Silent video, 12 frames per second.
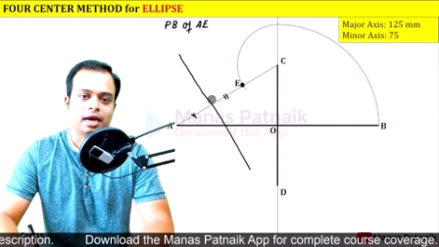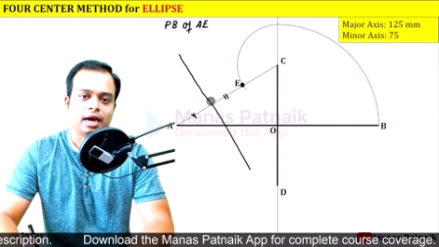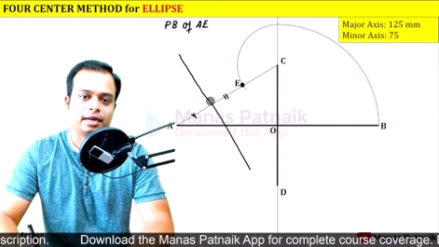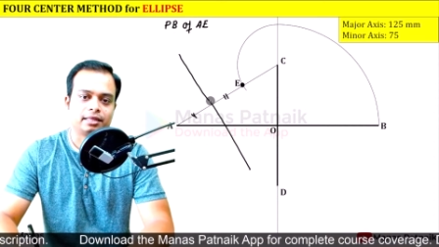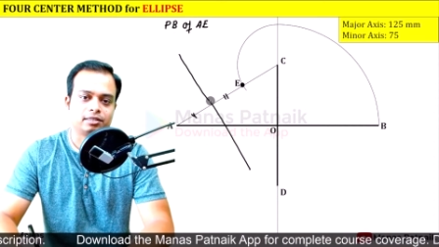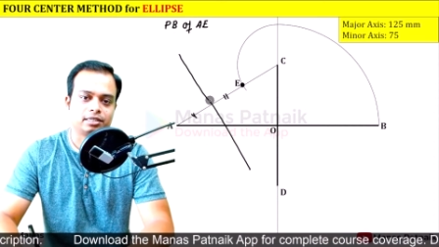
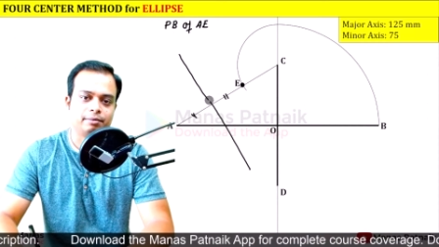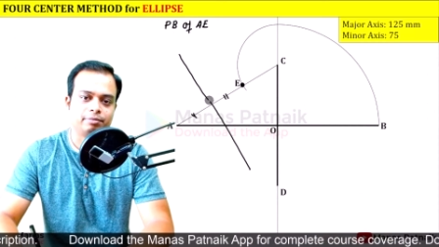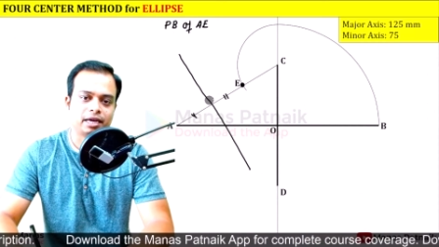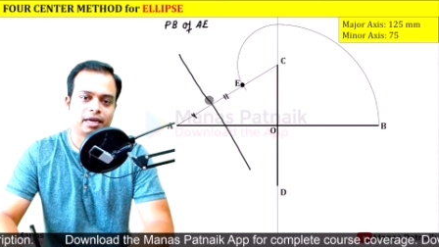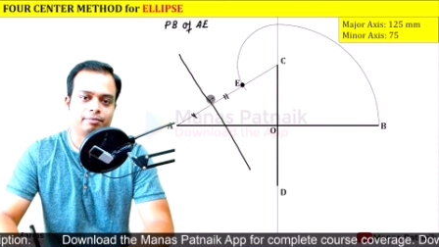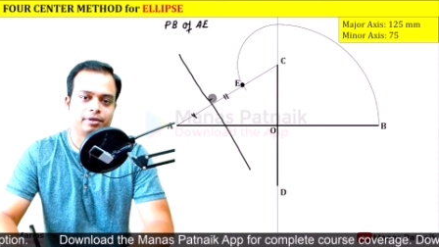And at the same
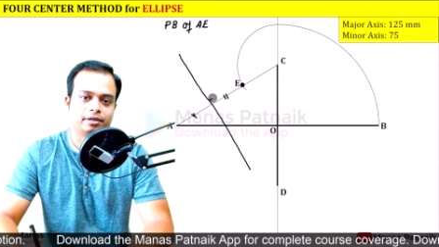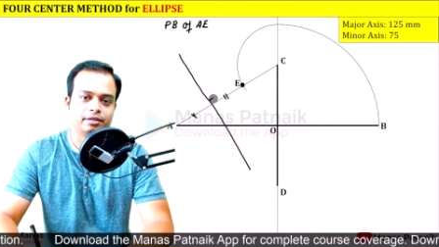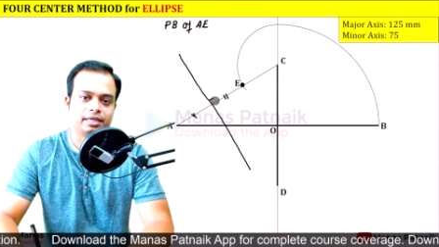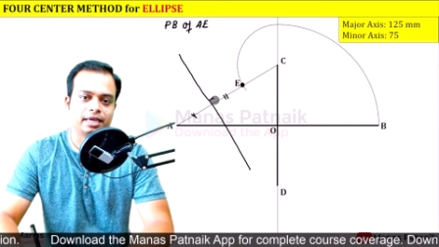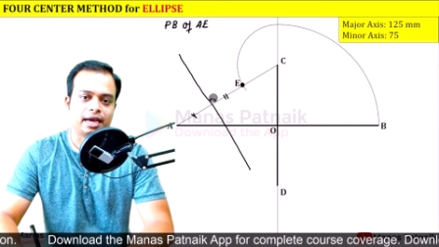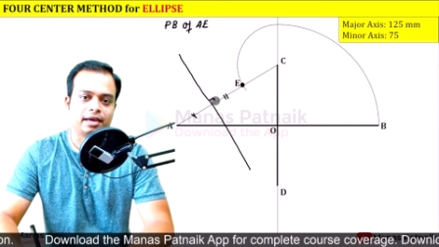time here,
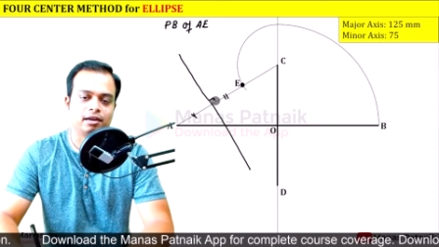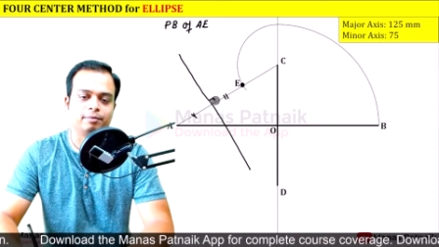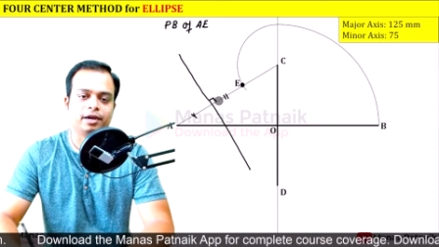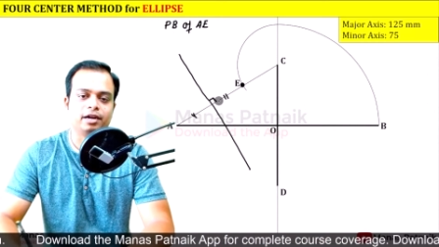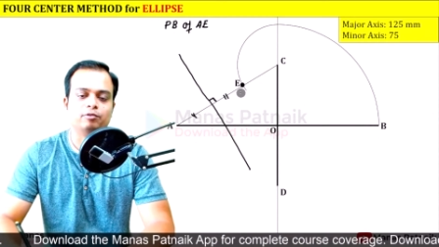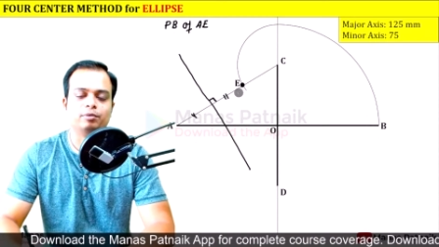the angle
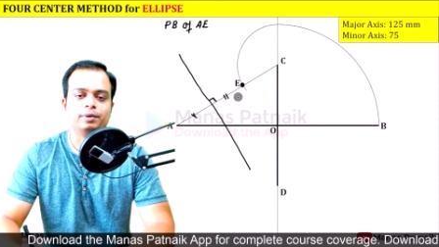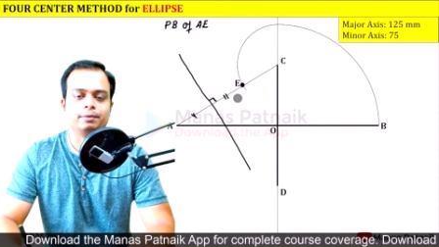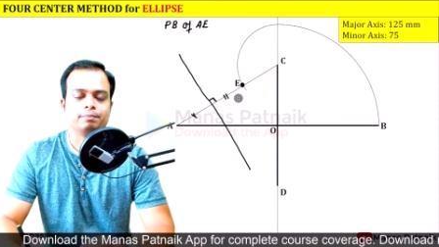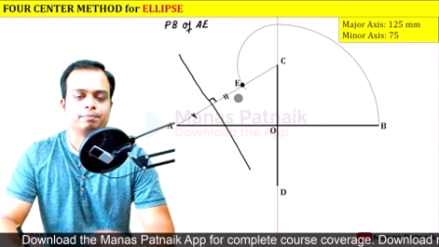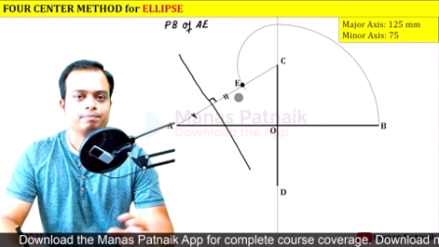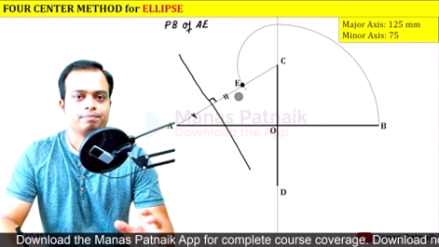made would
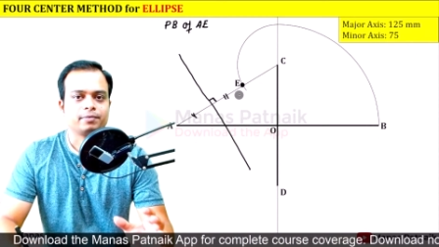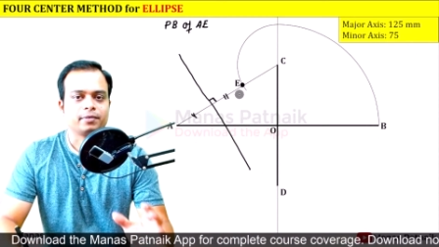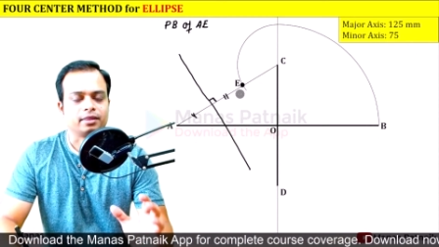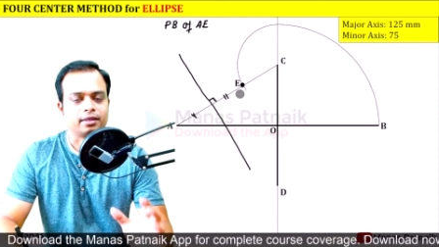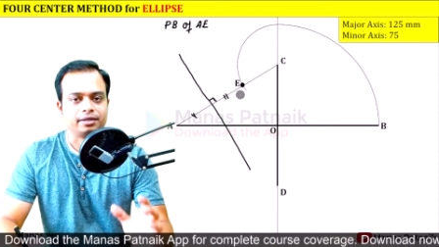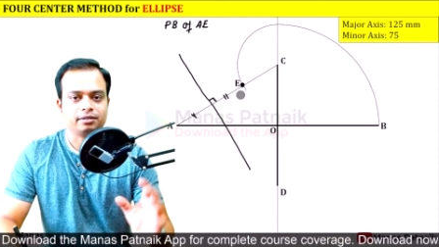be
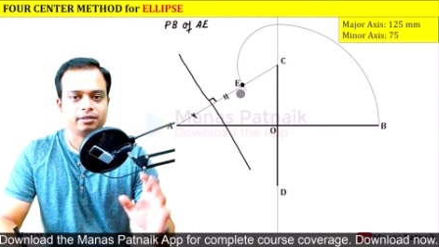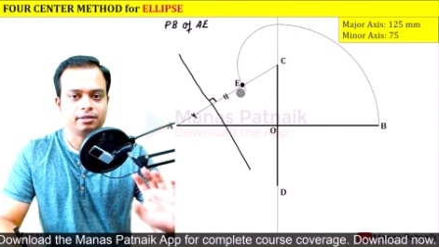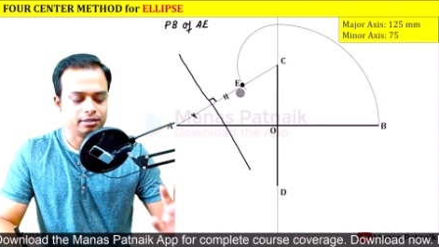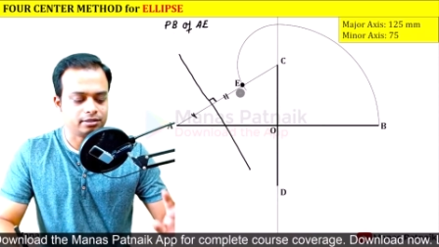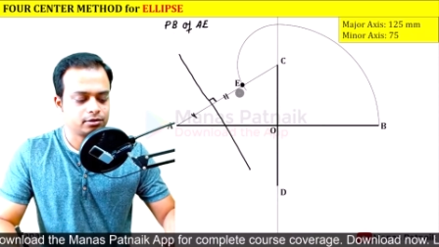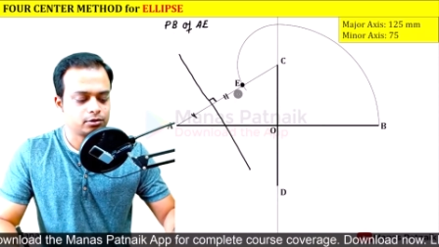90
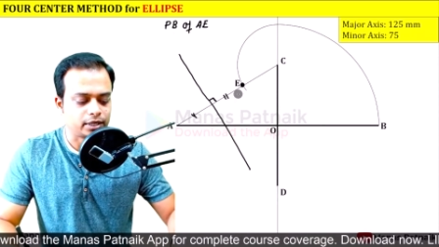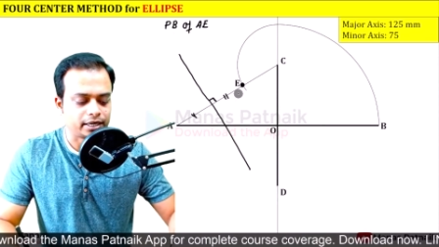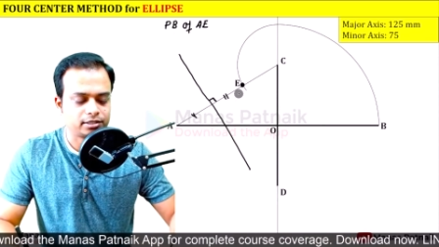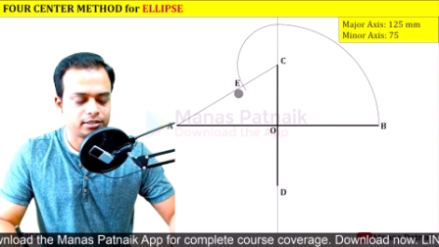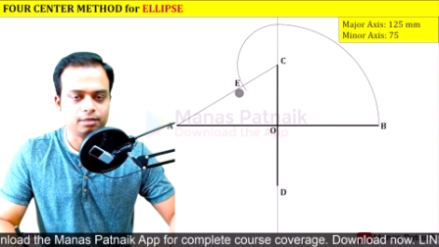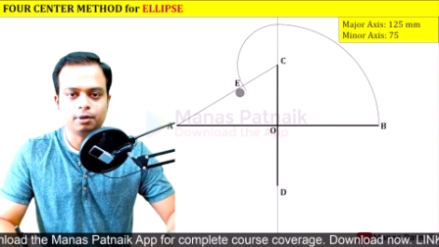degrees. So
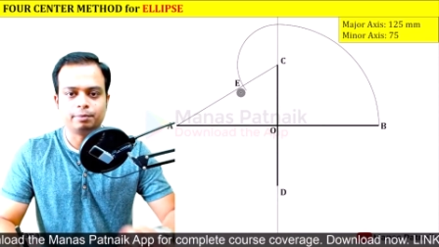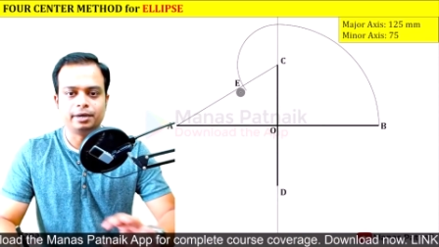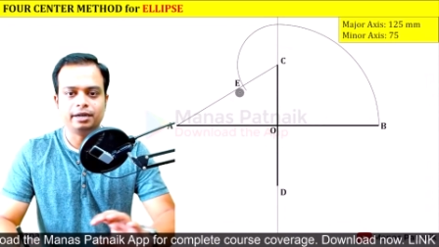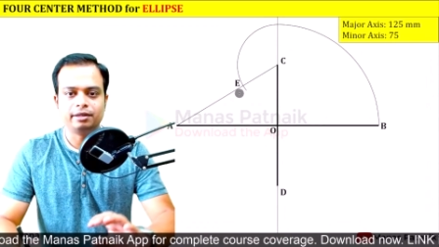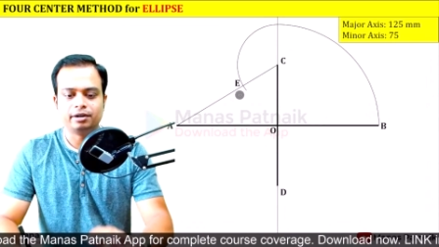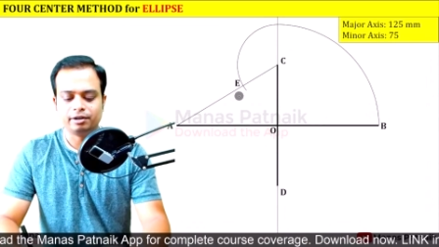that's the
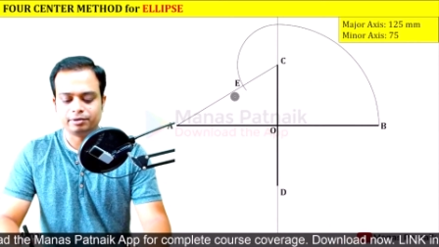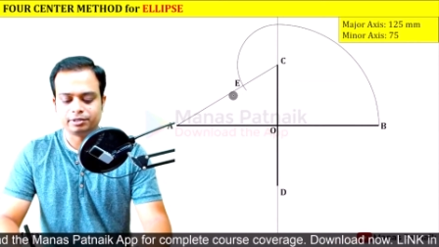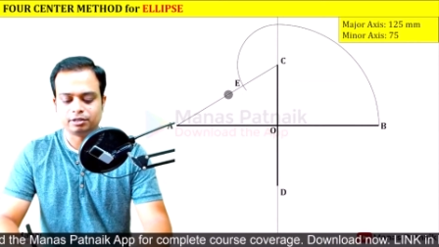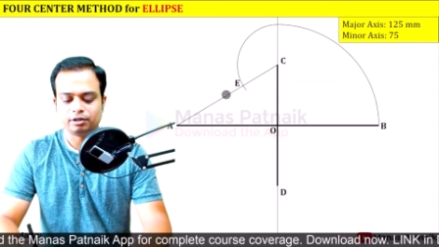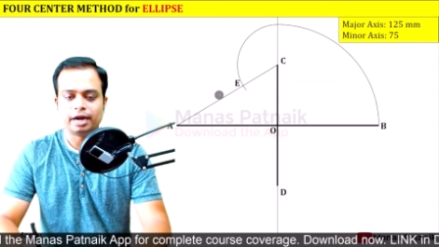perpendicular division.